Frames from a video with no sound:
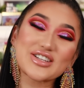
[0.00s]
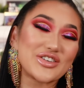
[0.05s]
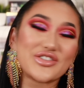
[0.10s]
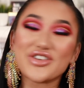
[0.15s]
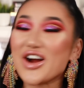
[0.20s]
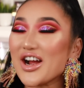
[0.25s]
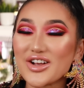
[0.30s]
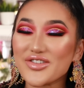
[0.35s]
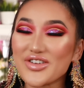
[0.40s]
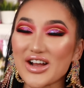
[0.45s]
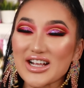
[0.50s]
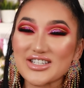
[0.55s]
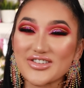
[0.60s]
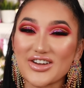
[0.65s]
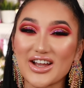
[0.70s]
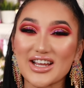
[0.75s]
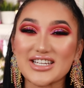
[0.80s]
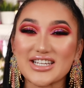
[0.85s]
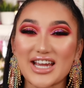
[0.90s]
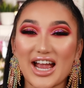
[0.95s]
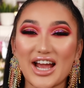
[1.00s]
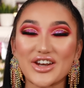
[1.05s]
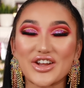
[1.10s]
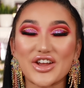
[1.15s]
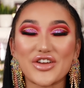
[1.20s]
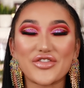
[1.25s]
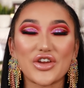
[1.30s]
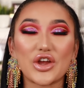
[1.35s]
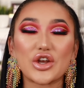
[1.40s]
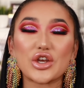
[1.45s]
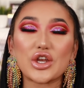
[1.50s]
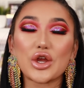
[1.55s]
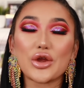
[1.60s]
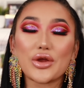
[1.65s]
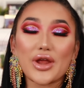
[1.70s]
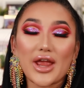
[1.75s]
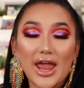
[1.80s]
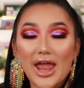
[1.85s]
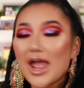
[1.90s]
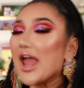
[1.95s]
welcome back to my channel. If you're new
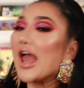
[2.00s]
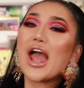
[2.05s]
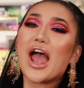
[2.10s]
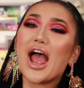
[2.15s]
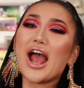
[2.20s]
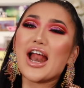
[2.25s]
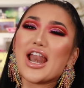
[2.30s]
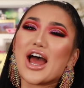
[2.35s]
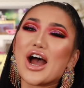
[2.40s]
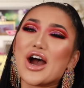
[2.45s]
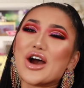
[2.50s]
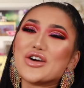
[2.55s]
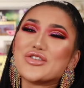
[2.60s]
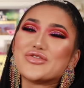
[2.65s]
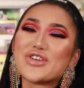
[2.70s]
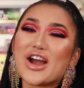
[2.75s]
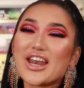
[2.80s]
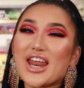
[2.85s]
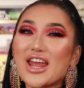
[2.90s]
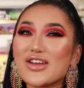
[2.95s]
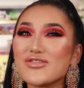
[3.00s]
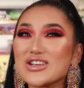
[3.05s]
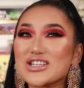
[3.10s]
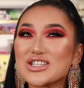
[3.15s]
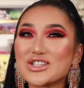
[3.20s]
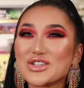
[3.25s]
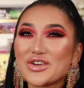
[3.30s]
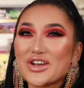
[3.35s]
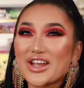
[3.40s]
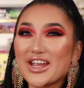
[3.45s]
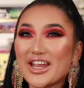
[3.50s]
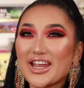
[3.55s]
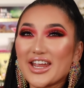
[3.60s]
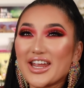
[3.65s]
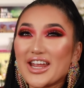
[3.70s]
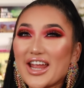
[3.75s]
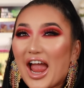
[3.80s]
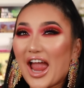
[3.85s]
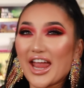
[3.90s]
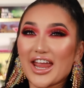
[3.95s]
here, hello, my name is Thuy.
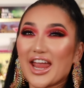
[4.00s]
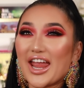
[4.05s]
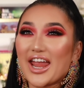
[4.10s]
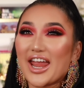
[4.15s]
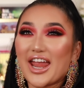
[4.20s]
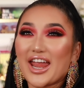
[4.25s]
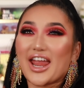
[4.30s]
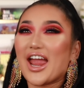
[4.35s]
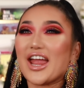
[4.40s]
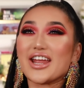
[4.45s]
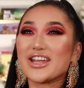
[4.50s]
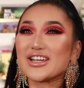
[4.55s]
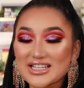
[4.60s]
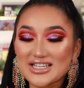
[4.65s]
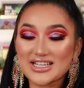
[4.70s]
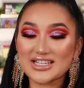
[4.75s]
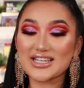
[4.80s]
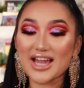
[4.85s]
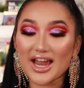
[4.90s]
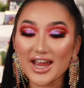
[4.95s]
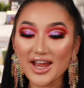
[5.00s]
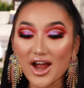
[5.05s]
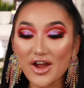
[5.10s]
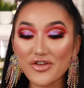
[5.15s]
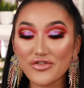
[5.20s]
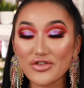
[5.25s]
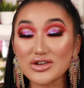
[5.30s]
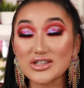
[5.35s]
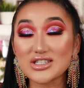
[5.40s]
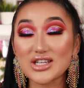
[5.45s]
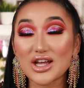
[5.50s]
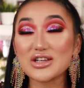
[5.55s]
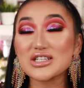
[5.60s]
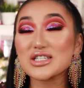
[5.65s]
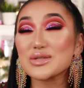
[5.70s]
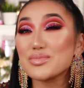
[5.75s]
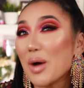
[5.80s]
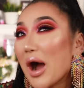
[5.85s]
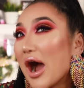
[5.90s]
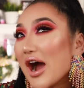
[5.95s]
Today I feel so
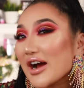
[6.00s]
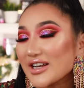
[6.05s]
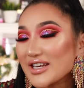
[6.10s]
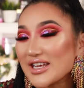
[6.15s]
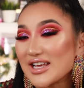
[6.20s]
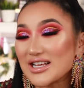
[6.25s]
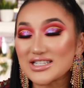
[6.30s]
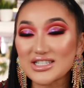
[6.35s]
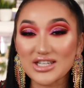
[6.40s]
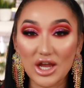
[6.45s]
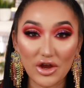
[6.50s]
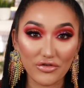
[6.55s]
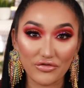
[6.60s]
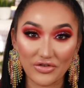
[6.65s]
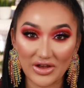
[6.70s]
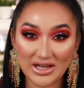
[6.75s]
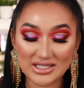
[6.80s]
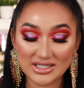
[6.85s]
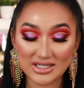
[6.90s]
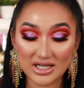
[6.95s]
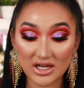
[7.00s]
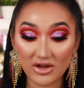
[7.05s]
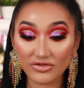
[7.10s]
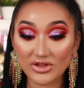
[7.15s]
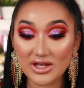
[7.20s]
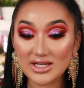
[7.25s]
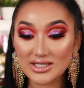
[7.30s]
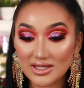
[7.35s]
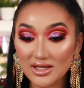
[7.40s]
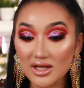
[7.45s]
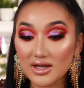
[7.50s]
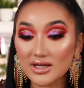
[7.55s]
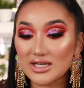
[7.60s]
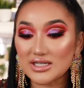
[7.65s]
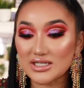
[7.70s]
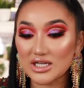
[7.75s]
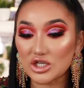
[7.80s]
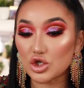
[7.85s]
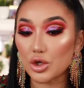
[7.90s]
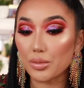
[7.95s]
sparkly and so festive. This look is
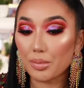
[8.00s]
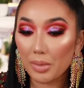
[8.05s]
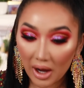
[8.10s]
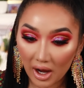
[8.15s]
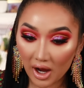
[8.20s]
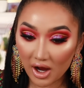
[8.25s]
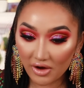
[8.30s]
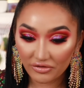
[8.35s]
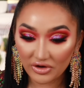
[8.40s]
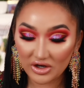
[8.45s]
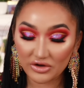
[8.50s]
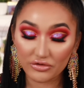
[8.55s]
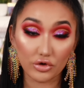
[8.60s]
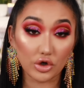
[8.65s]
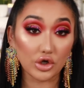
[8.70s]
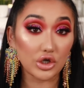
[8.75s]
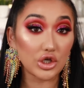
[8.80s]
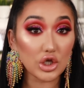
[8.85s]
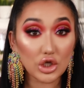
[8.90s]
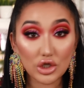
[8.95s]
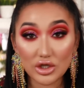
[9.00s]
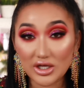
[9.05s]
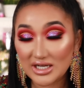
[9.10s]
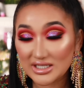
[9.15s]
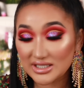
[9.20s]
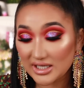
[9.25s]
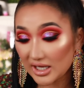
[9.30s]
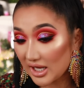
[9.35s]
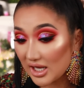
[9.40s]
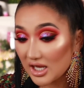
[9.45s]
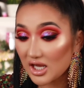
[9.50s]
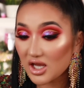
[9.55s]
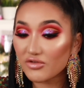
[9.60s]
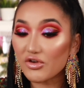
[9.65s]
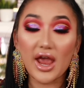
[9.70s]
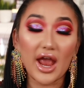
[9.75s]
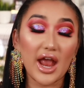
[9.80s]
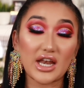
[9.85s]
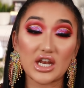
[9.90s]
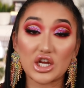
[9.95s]
literally perfect for New Year's Eve,
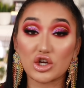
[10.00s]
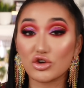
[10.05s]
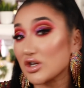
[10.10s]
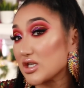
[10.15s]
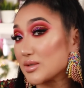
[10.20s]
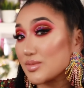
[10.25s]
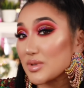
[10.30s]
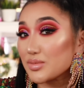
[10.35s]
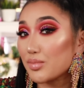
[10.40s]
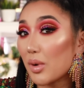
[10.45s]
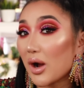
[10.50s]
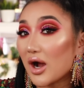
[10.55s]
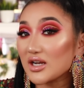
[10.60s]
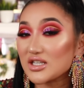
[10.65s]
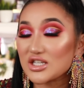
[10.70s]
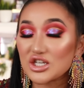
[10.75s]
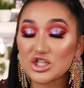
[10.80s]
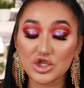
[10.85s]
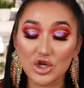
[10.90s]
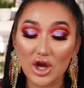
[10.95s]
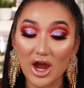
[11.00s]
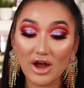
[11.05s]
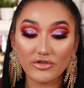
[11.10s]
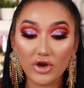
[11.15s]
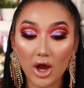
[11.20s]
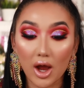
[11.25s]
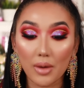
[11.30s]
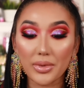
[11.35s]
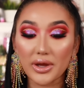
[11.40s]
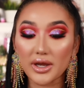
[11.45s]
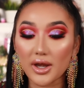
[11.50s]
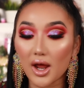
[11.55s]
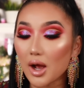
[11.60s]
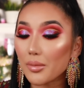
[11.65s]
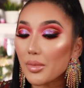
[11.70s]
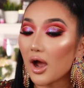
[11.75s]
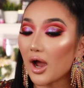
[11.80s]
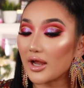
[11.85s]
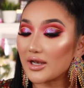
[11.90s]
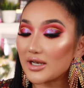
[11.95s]
any Christmas parties you have coming
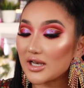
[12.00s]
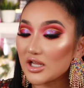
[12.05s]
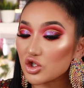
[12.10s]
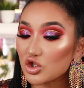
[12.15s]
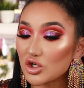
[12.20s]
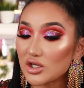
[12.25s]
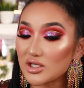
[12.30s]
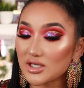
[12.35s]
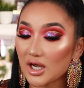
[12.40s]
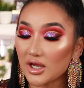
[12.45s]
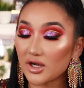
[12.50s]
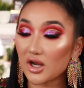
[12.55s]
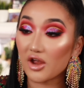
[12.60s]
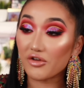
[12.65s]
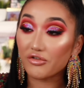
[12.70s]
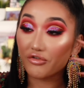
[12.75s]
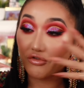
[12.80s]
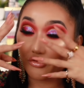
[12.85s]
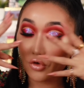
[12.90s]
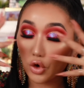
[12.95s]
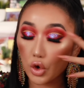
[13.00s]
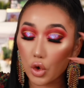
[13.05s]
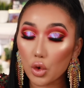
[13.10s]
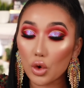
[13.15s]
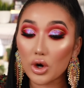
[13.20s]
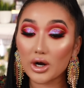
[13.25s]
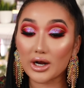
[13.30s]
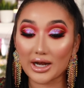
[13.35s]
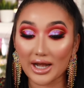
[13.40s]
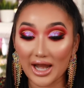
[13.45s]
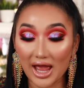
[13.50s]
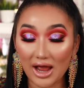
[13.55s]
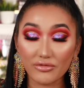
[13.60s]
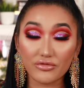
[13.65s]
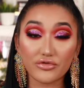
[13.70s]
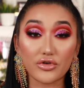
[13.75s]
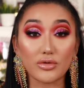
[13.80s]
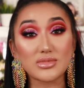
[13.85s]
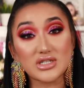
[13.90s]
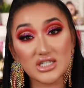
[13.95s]
up. I literally done a full glam
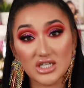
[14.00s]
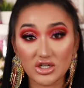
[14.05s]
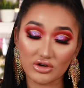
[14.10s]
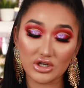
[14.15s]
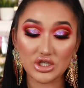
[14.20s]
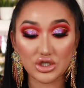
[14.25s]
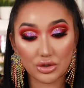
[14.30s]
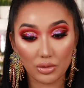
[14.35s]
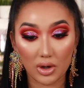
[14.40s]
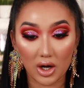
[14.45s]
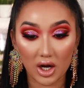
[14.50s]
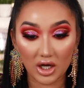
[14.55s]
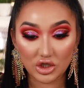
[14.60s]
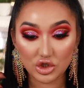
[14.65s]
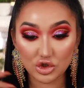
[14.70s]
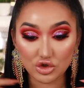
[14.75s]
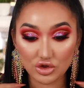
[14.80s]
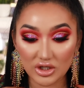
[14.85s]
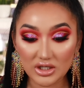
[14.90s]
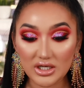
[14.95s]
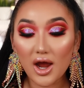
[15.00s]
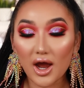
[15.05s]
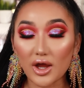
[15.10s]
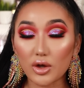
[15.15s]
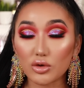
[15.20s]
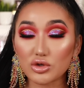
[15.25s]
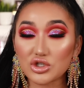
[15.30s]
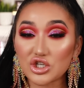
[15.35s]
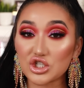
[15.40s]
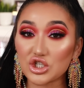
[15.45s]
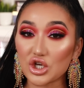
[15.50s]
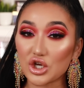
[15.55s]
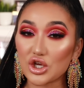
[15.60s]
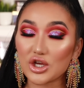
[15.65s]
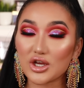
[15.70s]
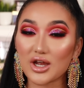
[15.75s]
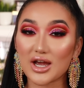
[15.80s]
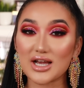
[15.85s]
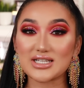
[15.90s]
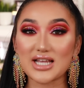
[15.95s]
from 0 to 100. I also show you
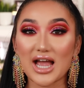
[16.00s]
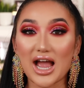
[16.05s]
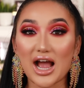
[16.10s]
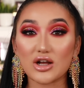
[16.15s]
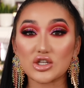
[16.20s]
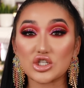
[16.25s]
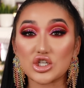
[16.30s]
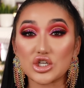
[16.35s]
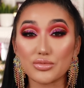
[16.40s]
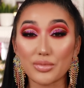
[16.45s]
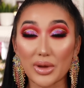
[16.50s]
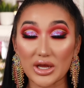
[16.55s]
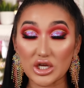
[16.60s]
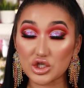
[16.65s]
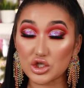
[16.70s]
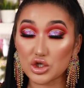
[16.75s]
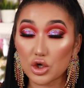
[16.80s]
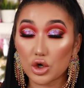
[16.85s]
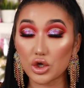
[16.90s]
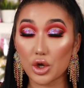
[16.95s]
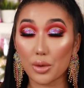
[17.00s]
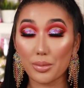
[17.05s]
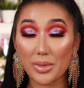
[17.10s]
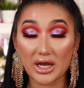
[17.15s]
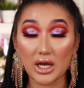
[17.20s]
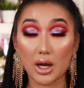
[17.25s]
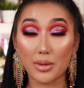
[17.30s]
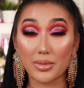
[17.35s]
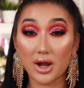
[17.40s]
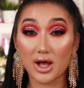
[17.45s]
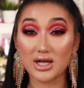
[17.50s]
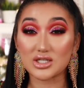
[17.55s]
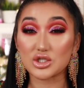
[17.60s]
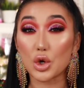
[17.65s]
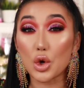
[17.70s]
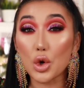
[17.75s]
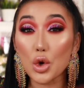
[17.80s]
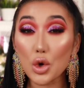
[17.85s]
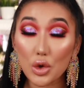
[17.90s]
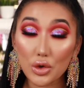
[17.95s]
guys how to make sure your makeup lasts
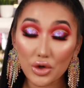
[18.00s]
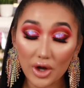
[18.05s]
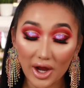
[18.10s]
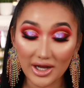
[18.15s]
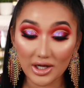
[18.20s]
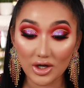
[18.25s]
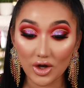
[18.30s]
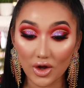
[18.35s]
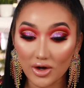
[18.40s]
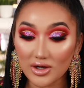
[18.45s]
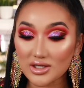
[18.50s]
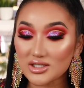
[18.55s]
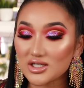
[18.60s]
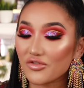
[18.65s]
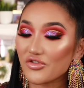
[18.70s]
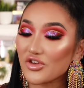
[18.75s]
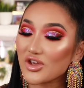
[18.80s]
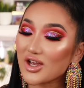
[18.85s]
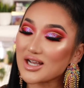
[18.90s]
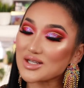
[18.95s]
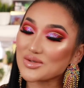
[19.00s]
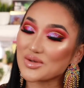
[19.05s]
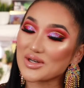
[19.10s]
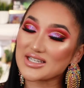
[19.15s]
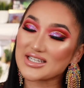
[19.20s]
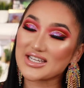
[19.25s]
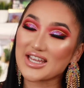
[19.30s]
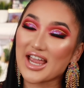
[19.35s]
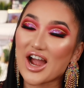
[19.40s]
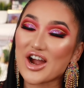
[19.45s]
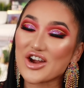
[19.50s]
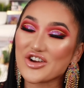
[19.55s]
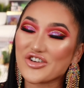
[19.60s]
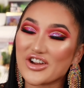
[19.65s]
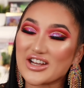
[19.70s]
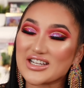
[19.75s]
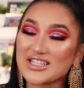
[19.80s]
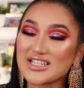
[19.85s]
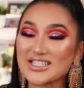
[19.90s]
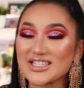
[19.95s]
all night long. So if you guys want to see how
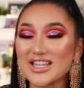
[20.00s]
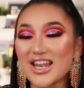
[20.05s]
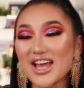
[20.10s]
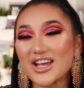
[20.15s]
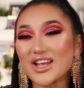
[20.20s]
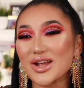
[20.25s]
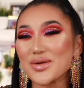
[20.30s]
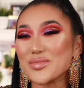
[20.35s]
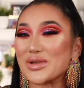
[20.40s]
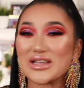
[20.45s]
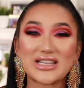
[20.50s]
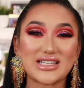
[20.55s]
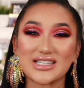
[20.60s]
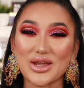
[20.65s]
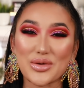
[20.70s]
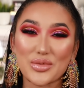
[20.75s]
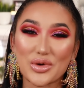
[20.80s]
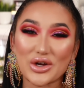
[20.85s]
creatives look, please keep